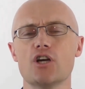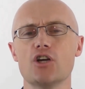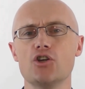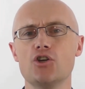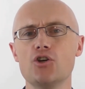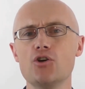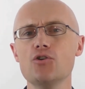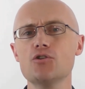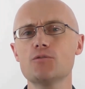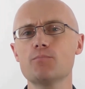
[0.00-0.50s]

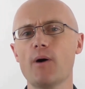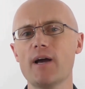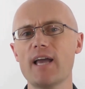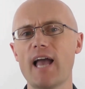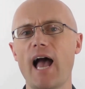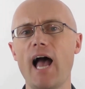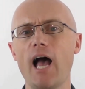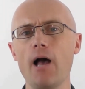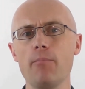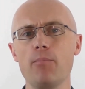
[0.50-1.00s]
used by
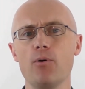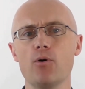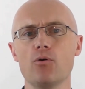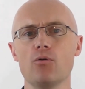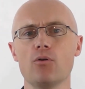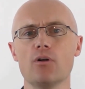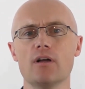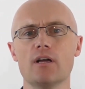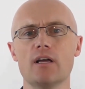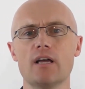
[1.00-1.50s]

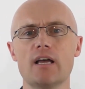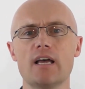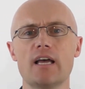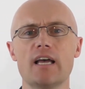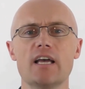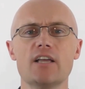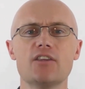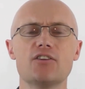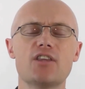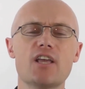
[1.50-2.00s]
Apple
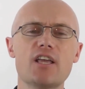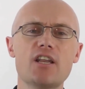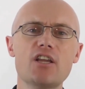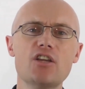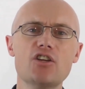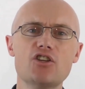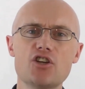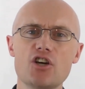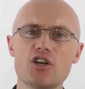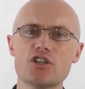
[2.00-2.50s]

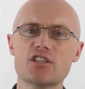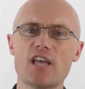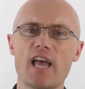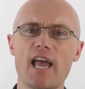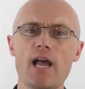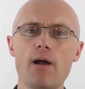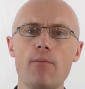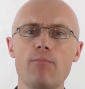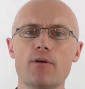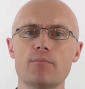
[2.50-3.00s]
didn't just
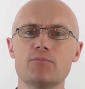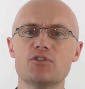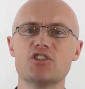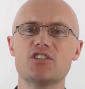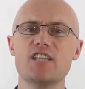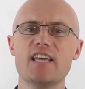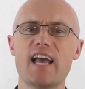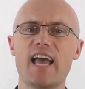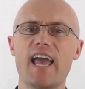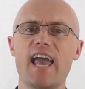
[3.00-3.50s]
help them
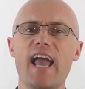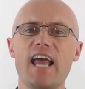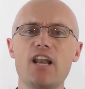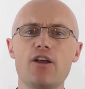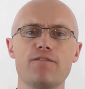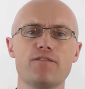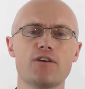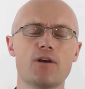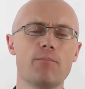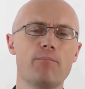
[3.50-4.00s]
stay ahead
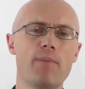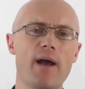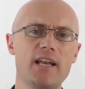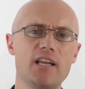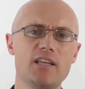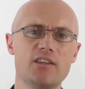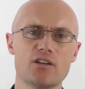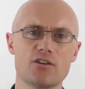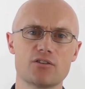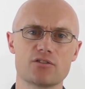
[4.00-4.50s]
of
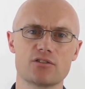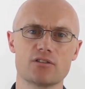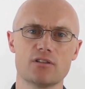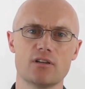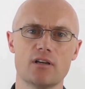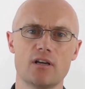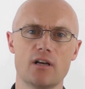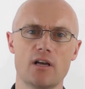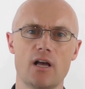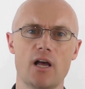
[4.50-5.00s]
competitors,
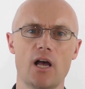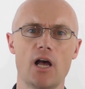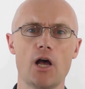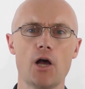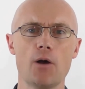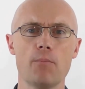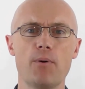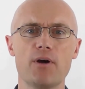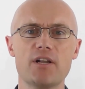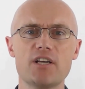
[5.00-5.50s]

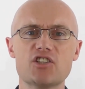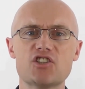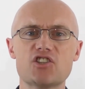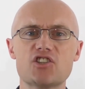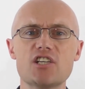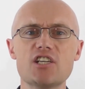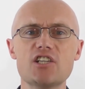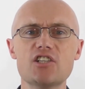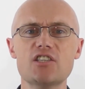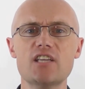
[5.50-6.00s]
but
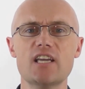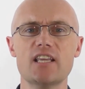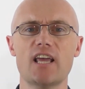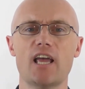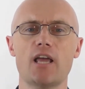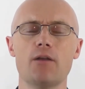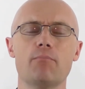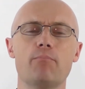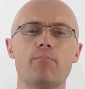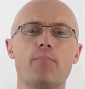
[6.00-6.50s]
assisted
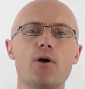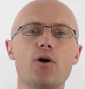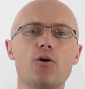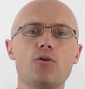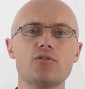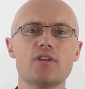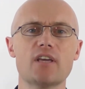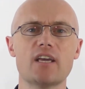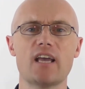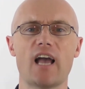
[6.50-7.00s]
in
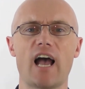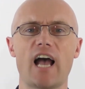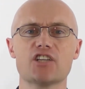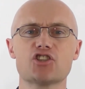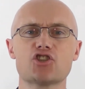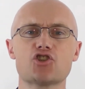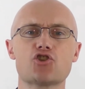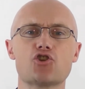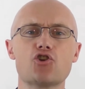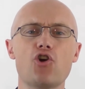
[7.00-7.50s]
building a
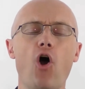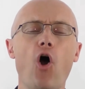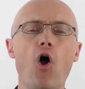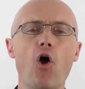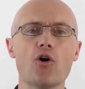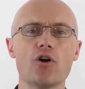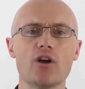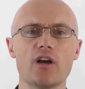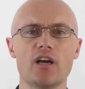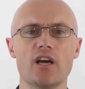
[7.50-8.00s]

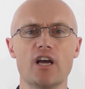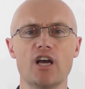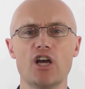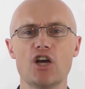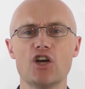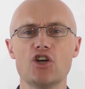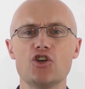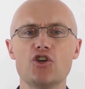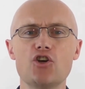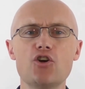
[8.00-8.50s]
strong,
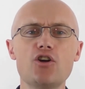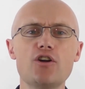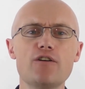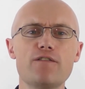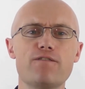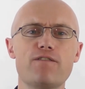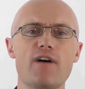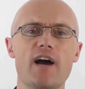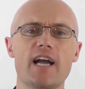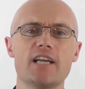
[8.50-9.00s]

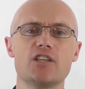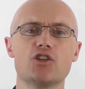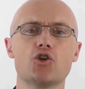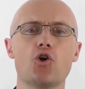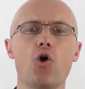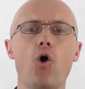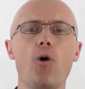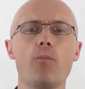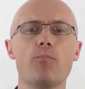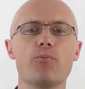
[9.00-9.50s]
unified
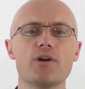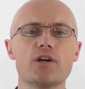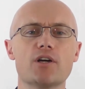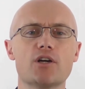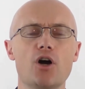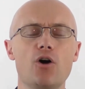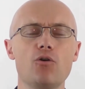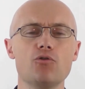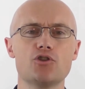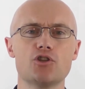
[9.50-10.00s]
corporate
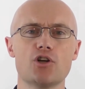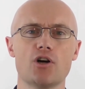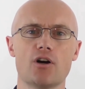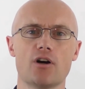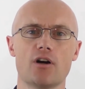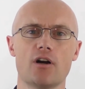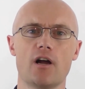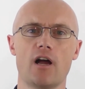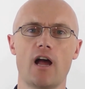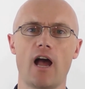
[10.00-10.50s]
culture
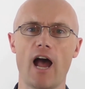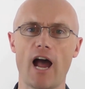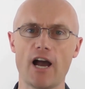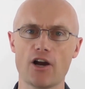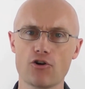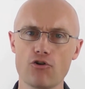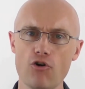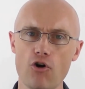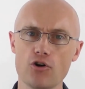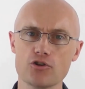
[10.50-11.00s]

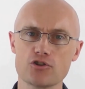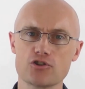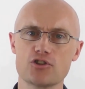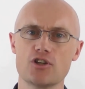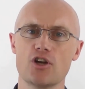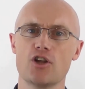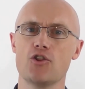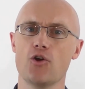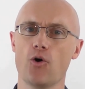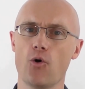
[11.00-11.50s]

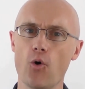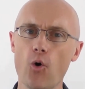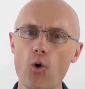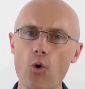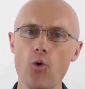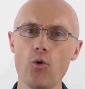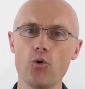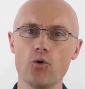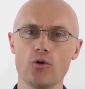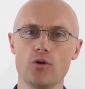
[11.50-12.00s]
across the
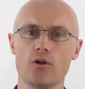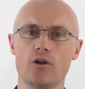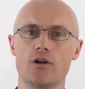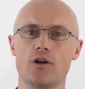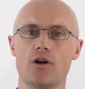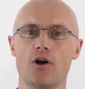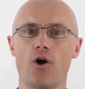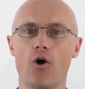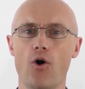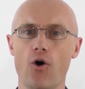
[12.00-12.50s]
whole
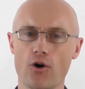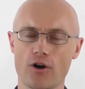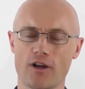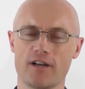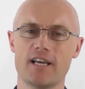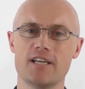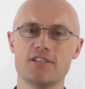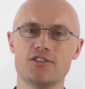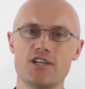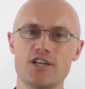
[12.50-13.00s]

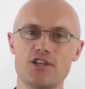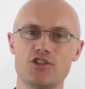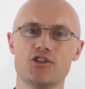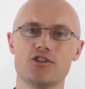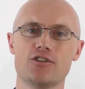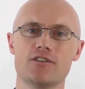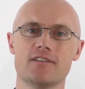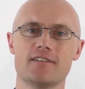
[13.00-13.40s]
organisation.